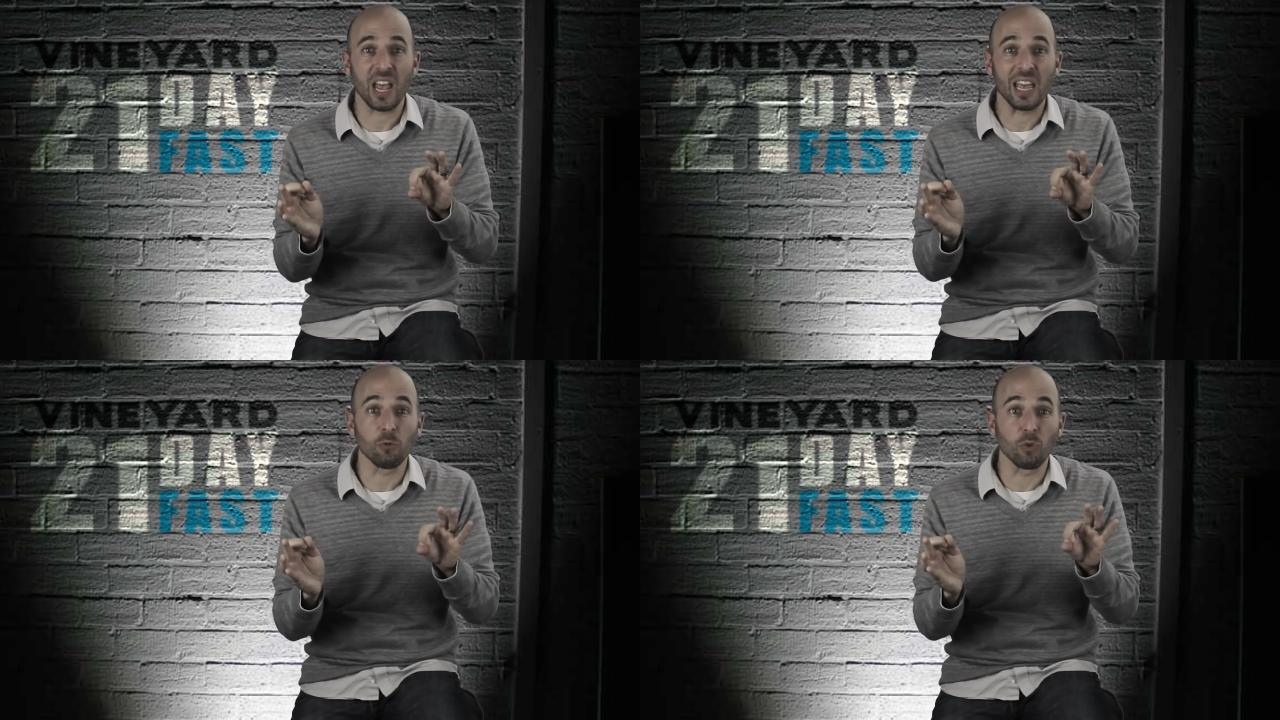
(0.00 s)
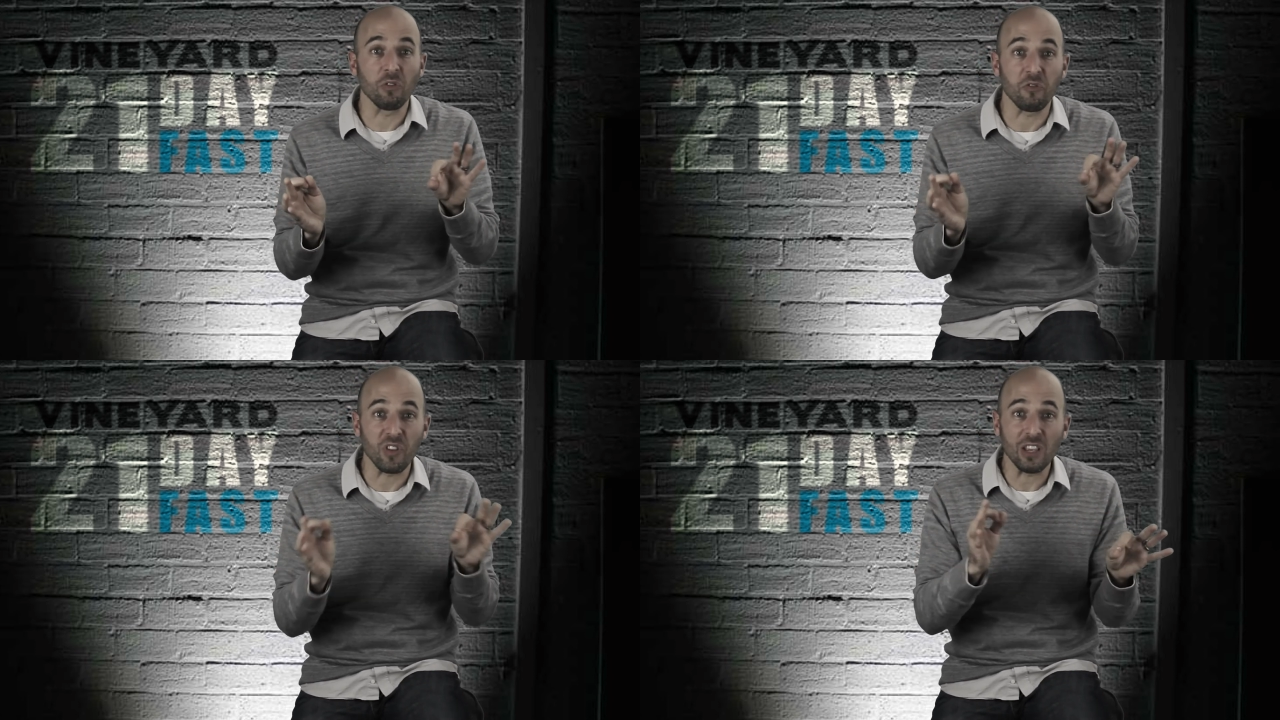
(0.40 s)
and
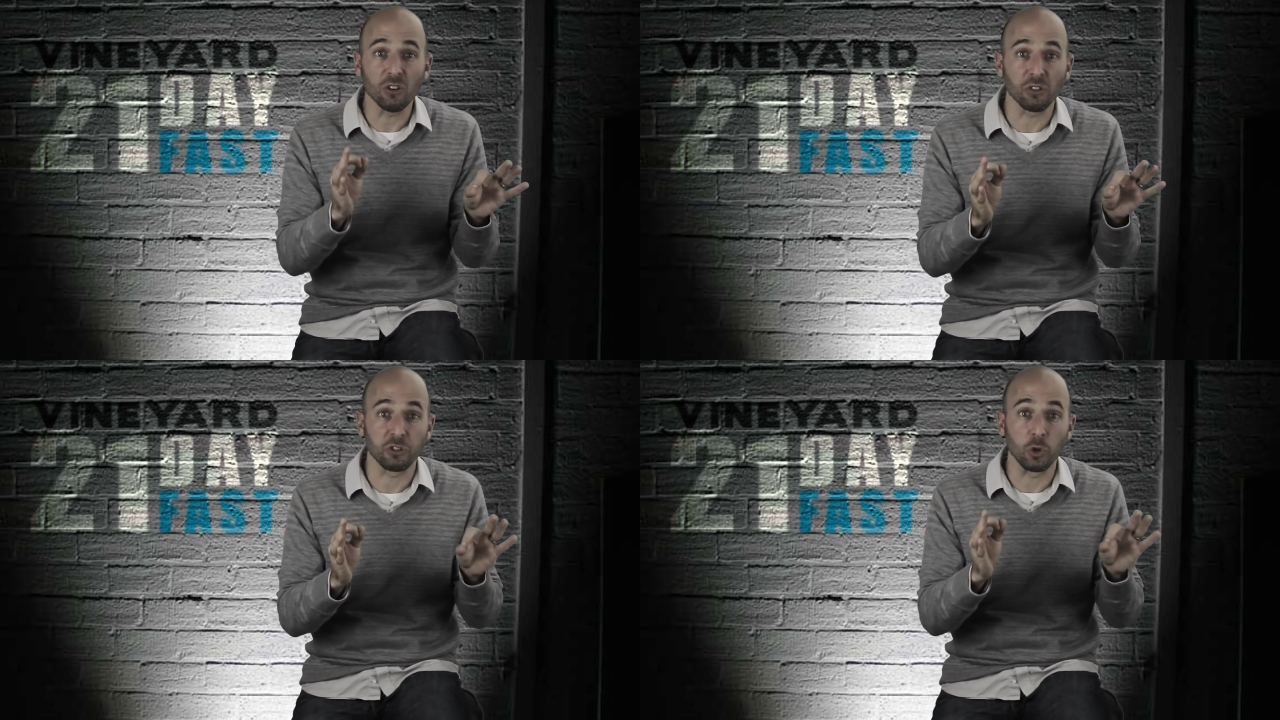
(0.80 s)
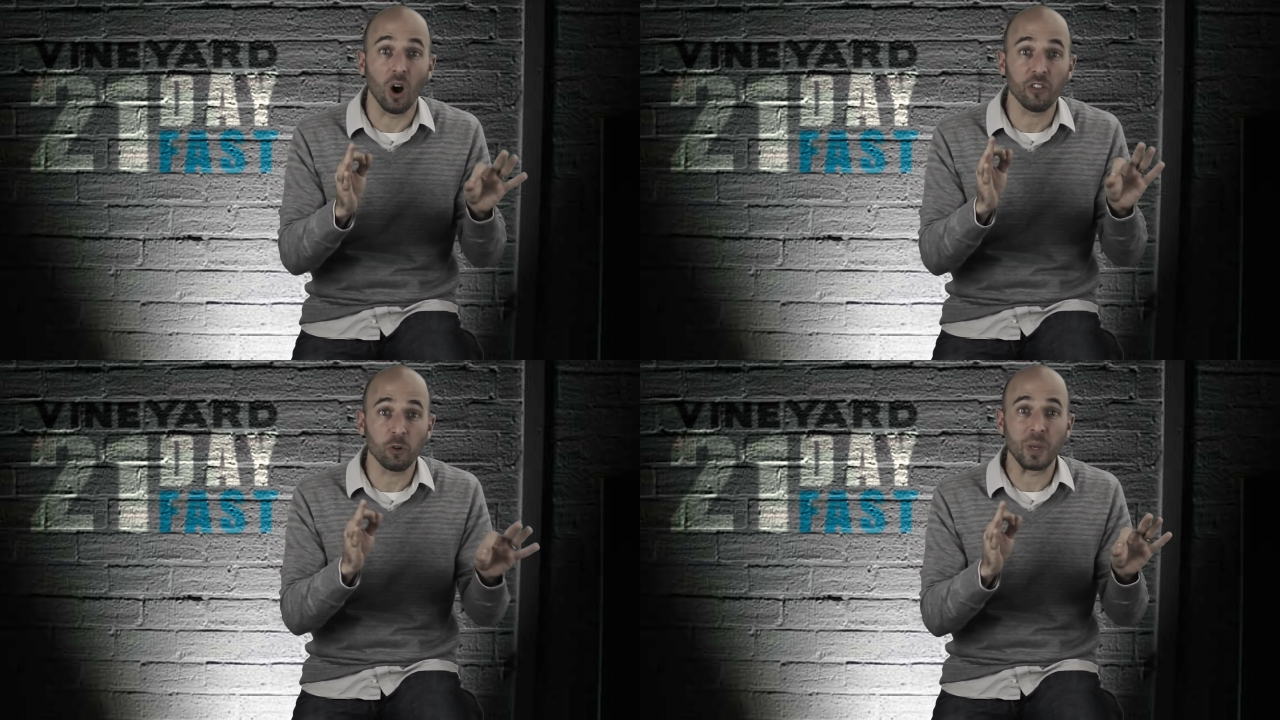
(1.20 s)
reveal to
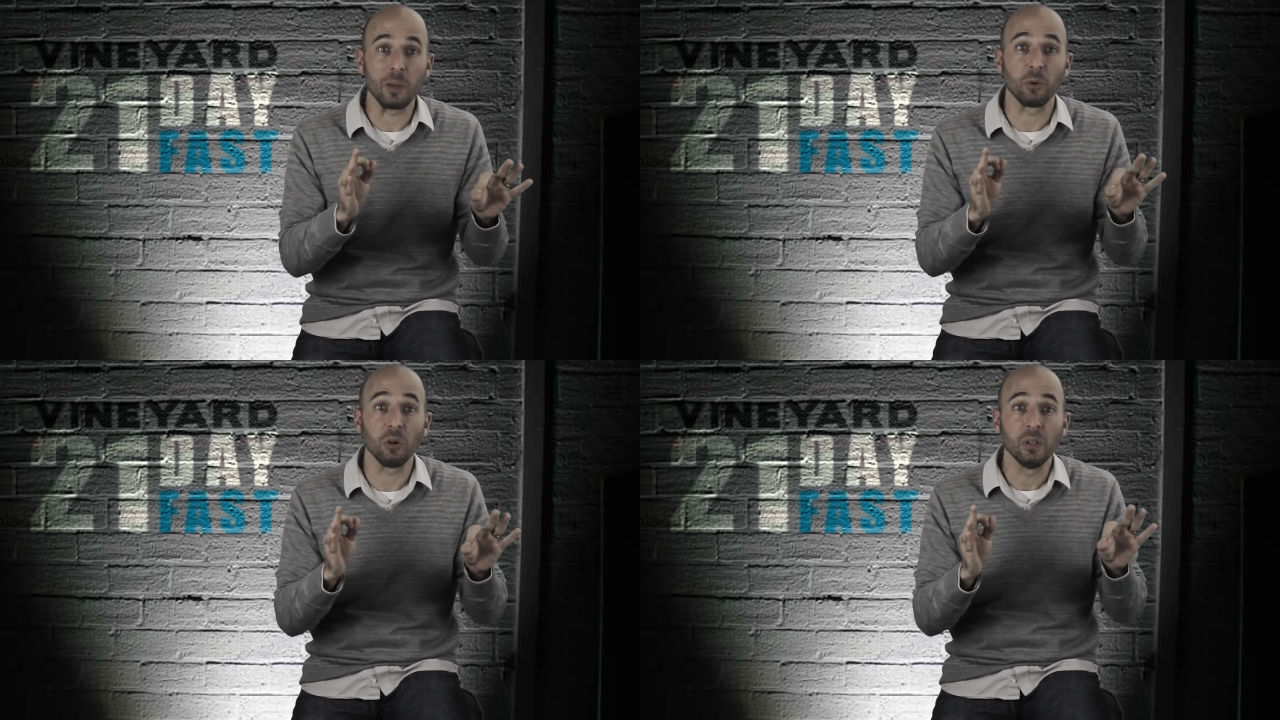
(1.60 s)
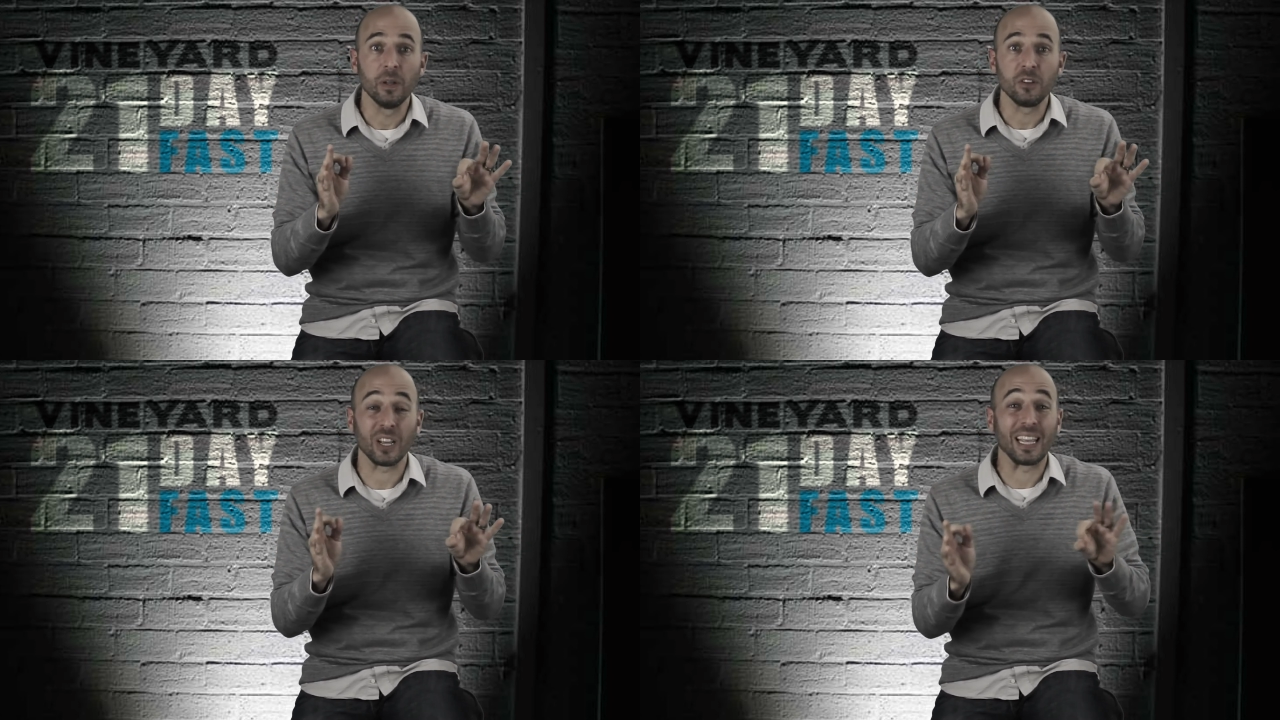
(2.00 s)
other people
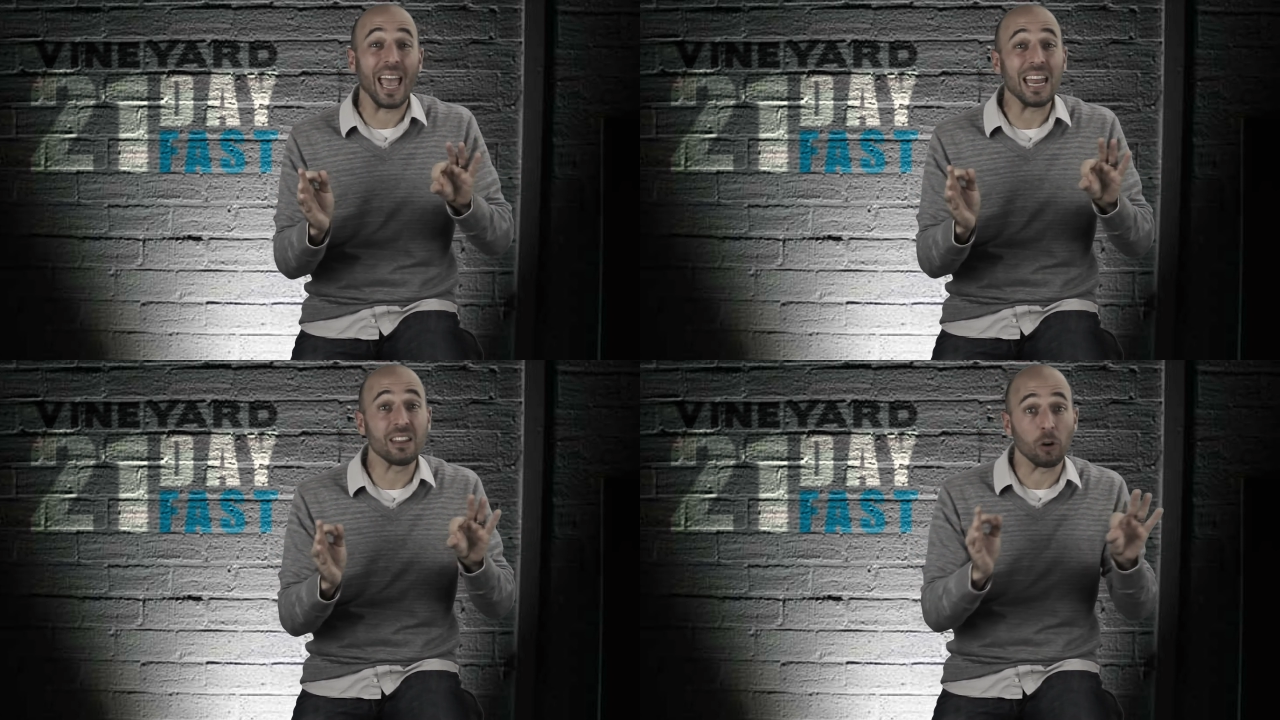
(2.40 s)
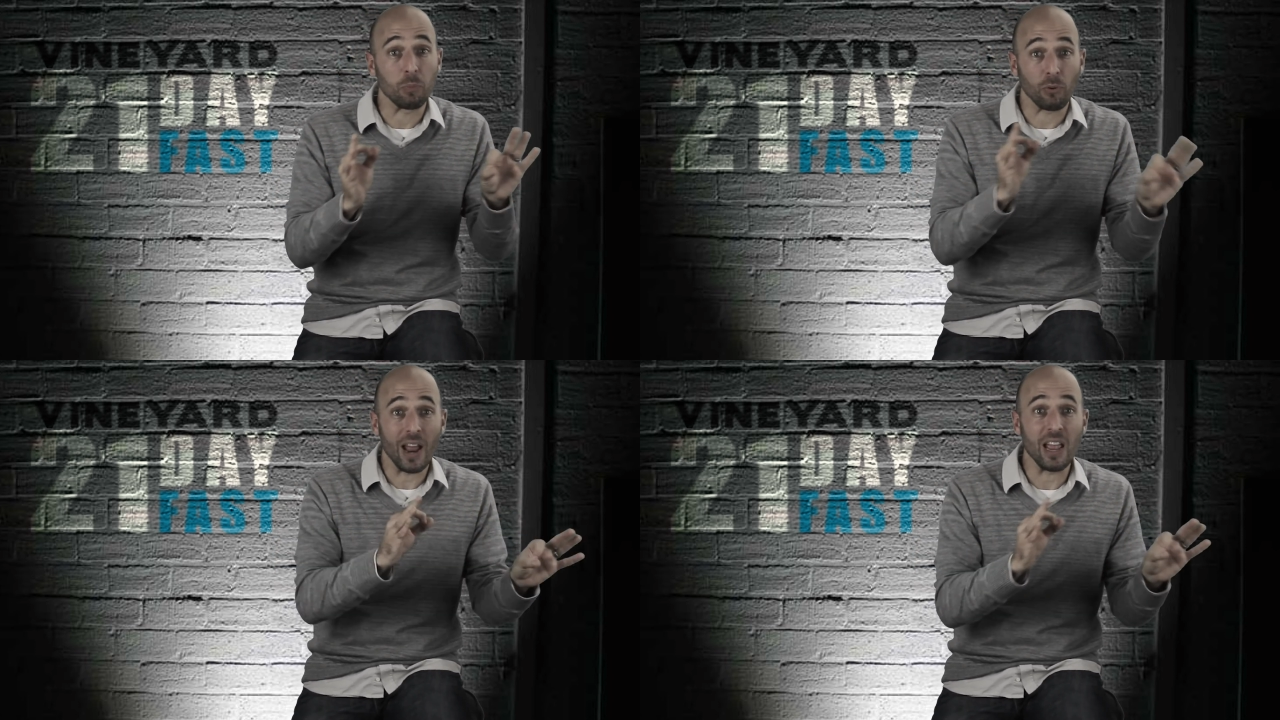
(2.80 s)
to gain their
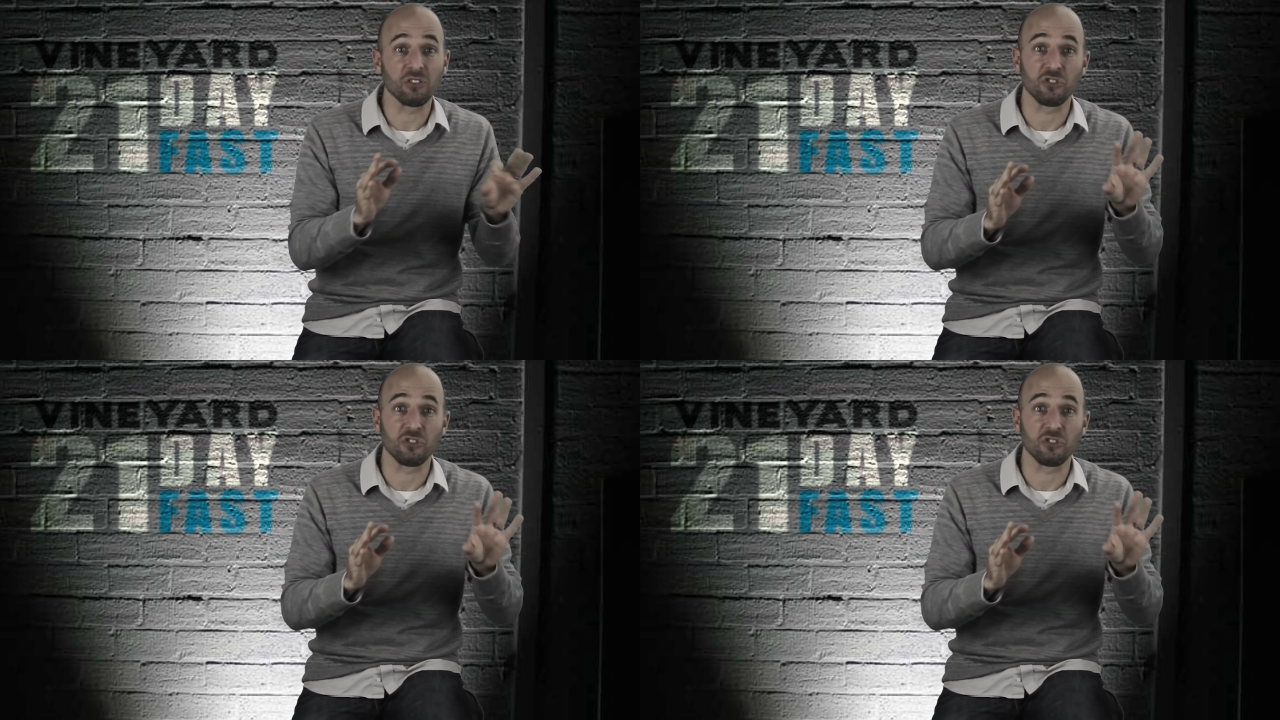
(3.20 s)
praise,